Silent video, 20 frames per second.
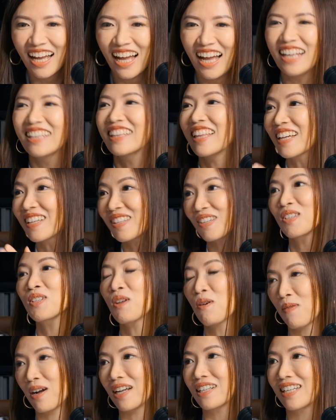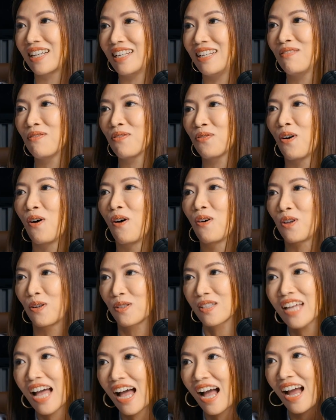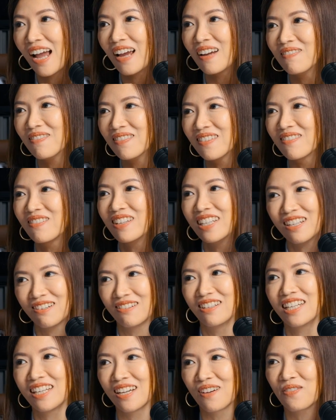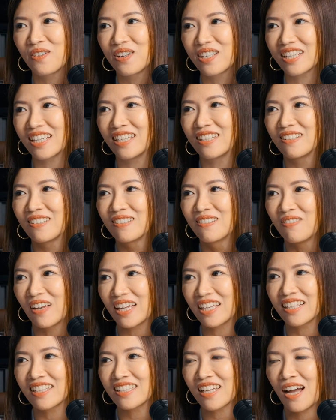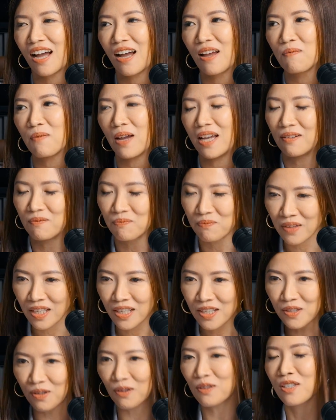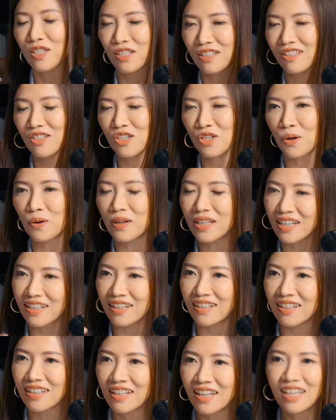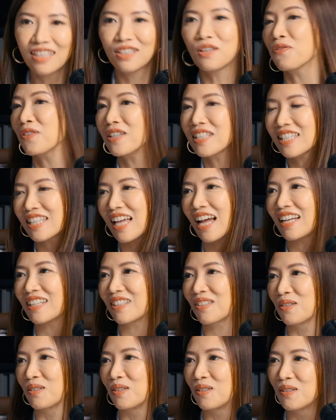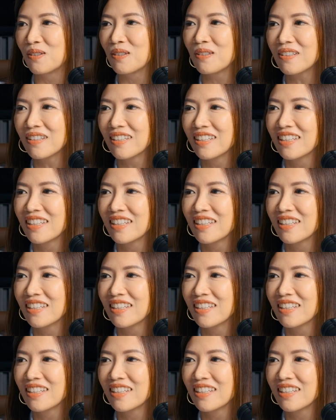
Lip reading: And thank you so much, Lyn, for your time. Really, really appreciate you making time and, showing a different side to you.